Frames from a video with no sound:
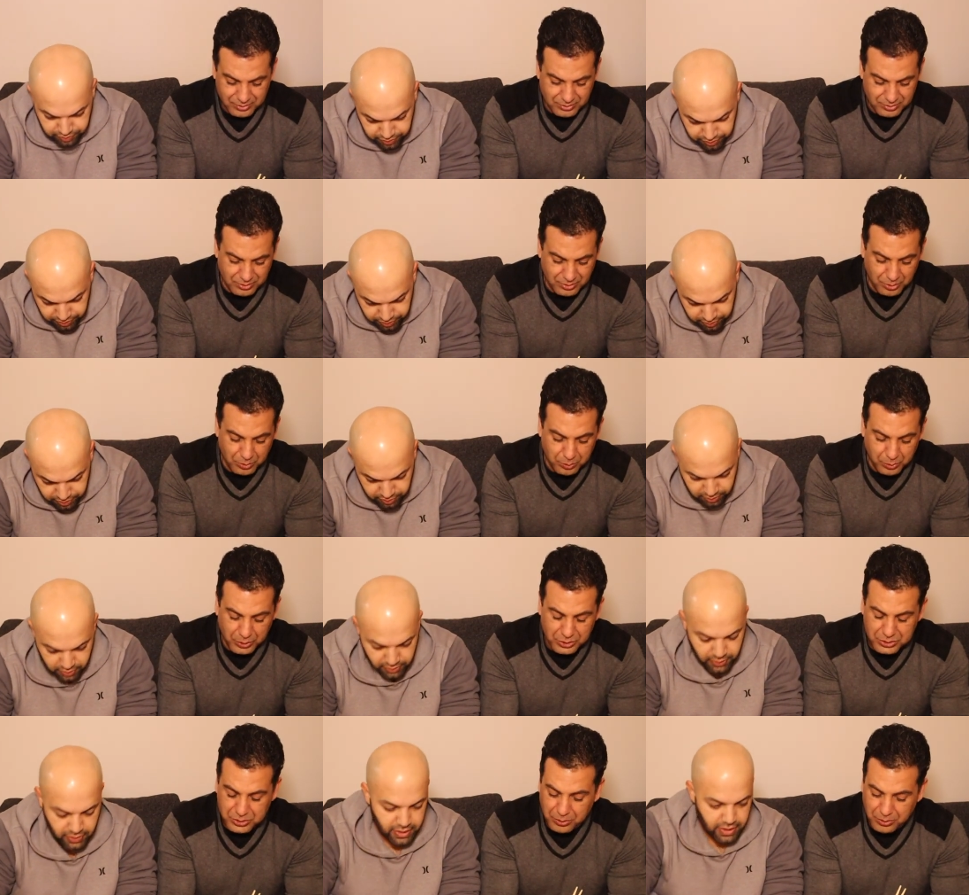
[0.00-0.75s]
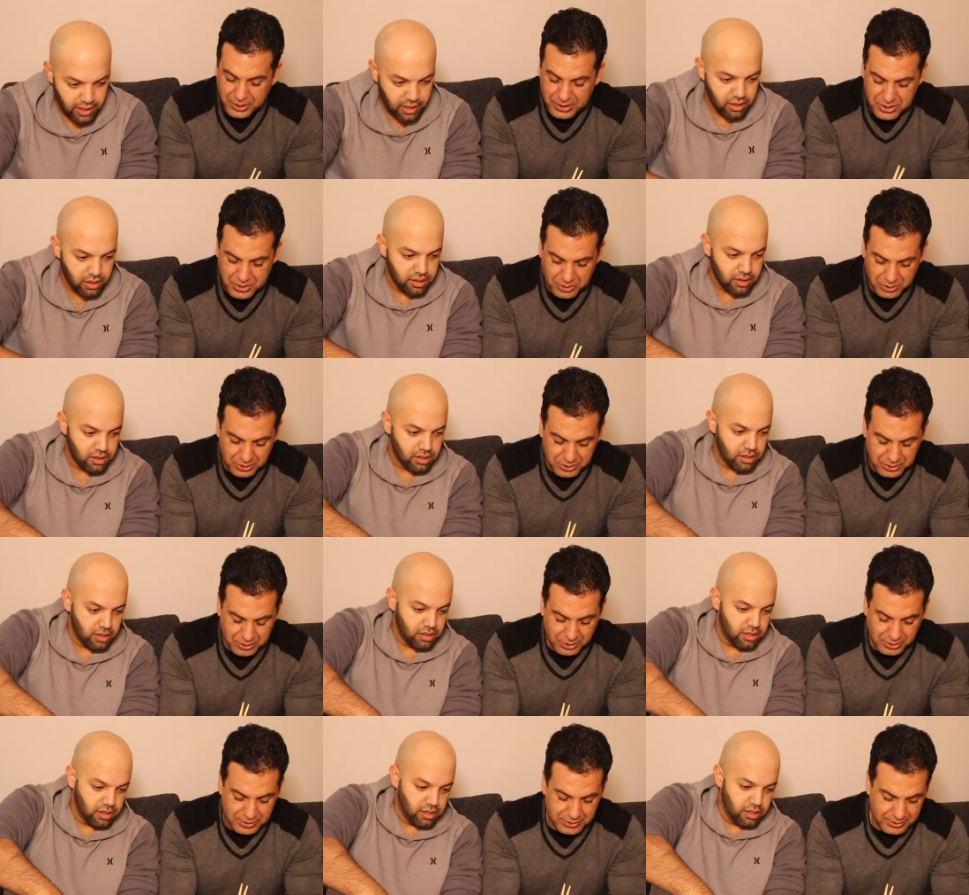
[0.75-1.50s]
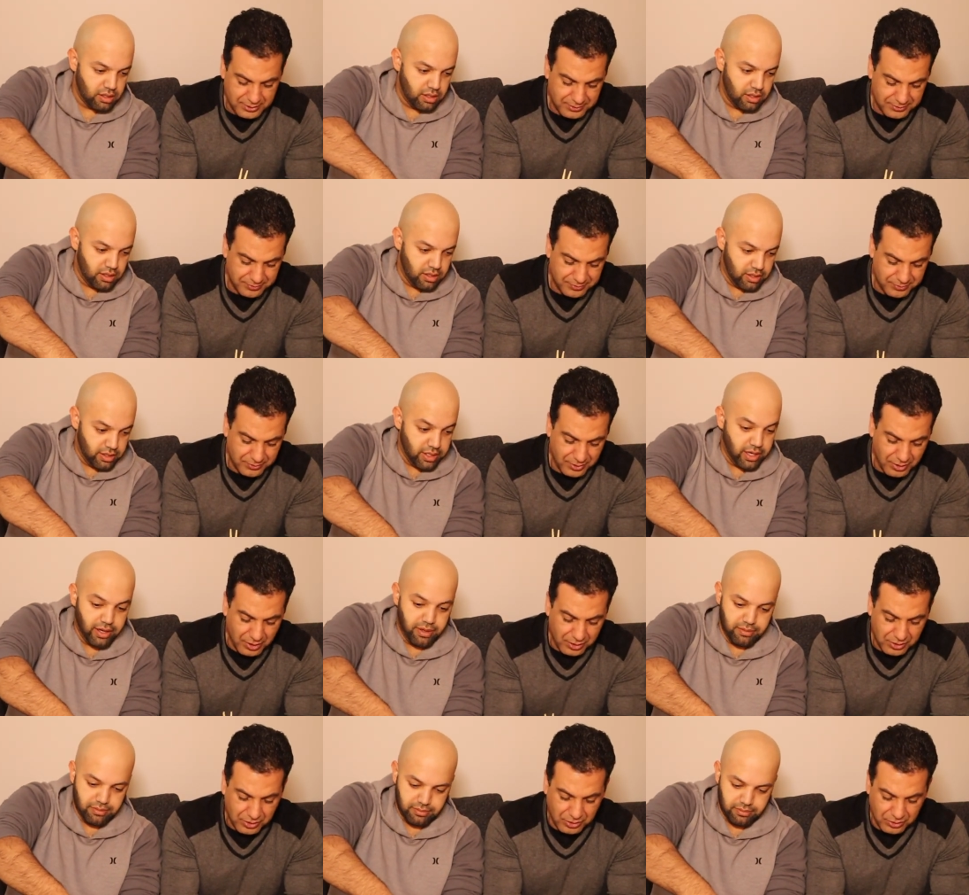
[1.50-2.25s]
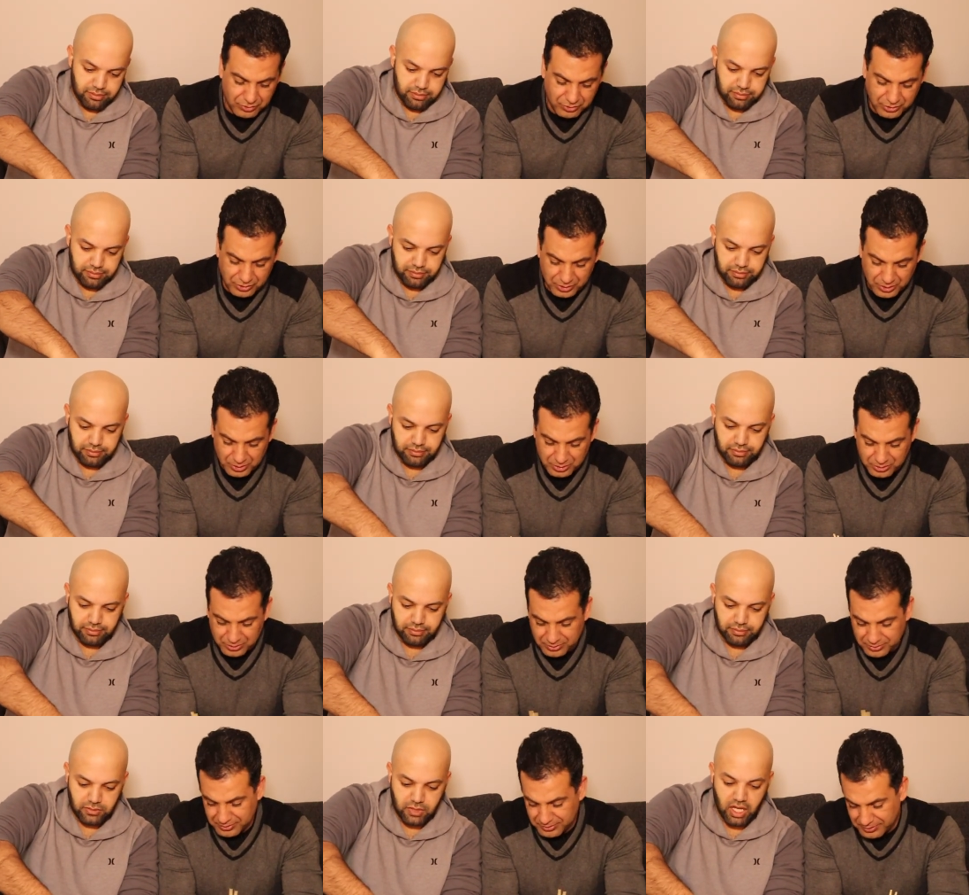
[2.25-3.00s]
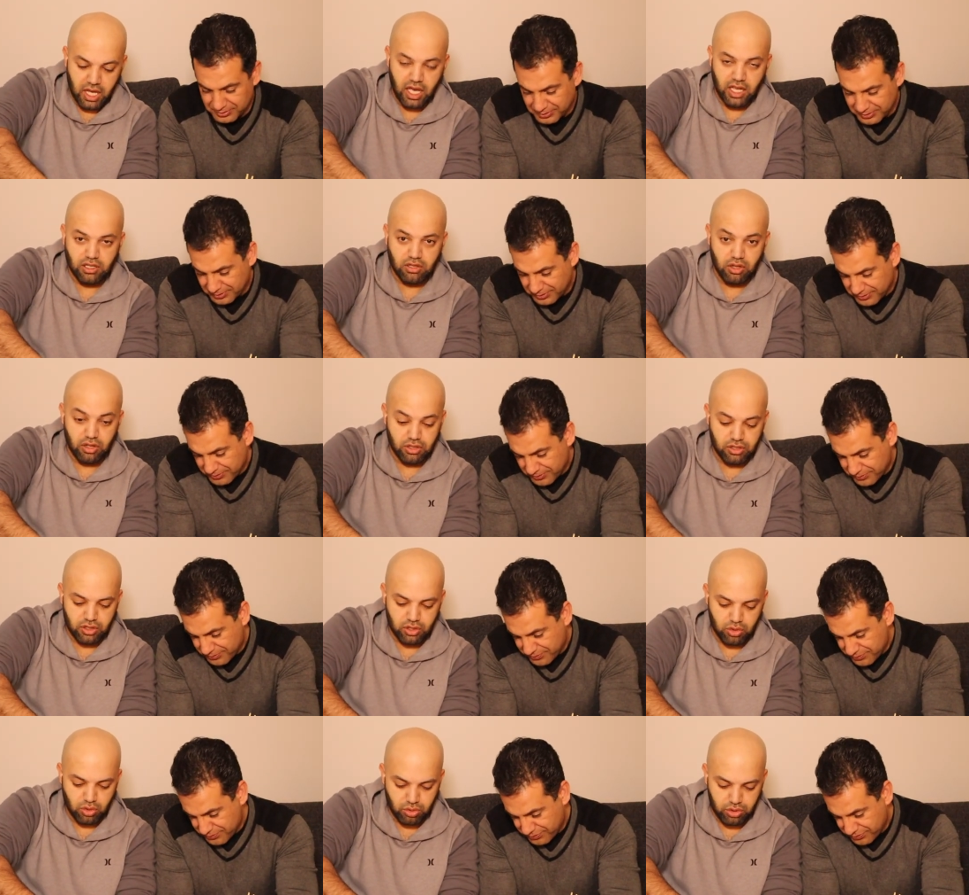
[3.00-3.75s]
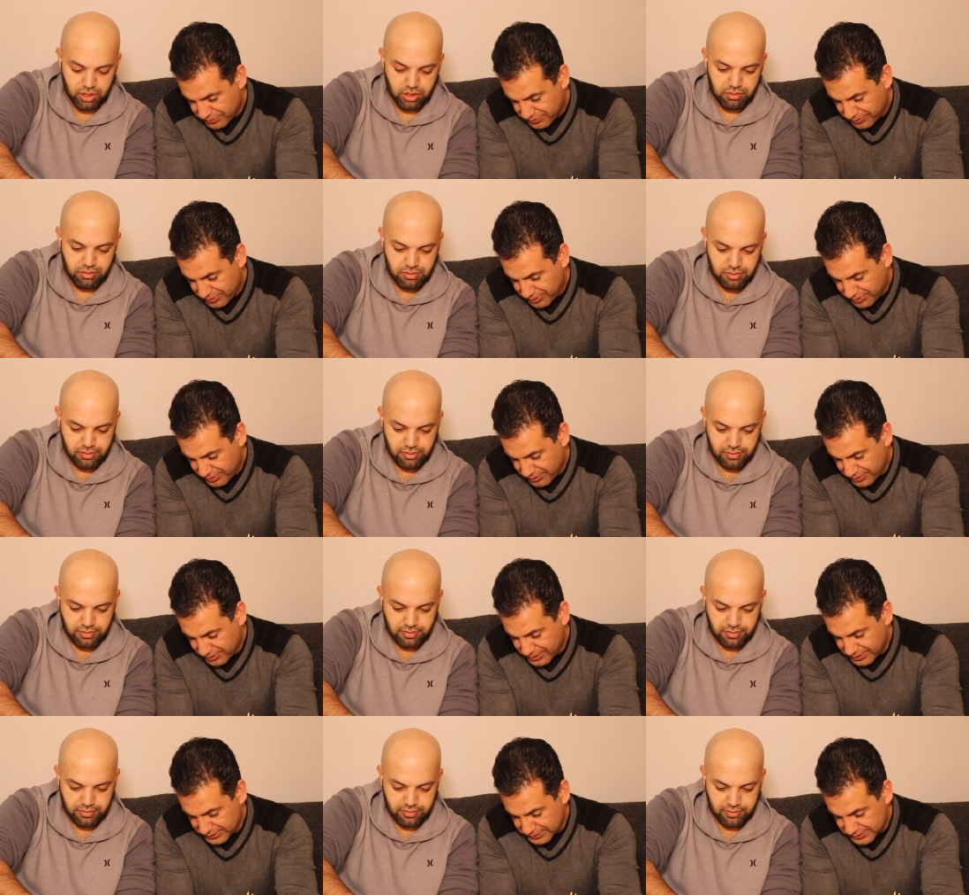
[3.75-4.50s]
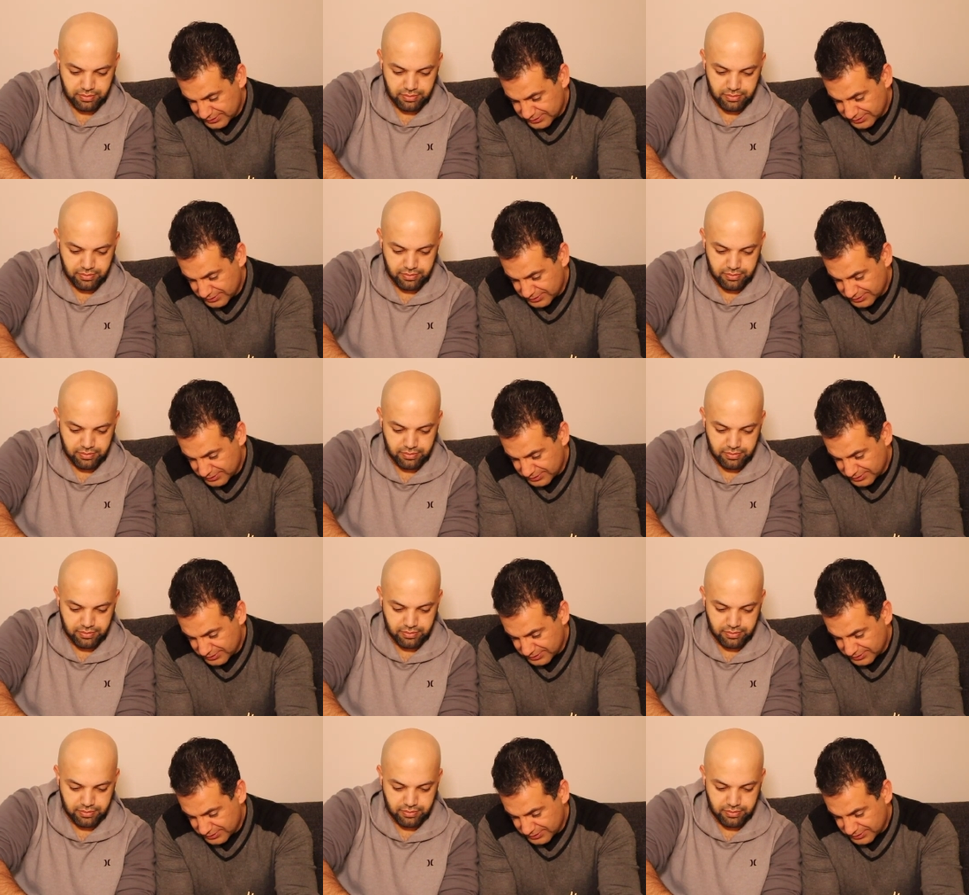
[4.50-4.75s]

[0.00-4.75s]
Speaker 1: Don't put too much soy sauce.
Speaker 2: Yes. Not good for you. Has lots of sodium.
Speaker 1: Yes.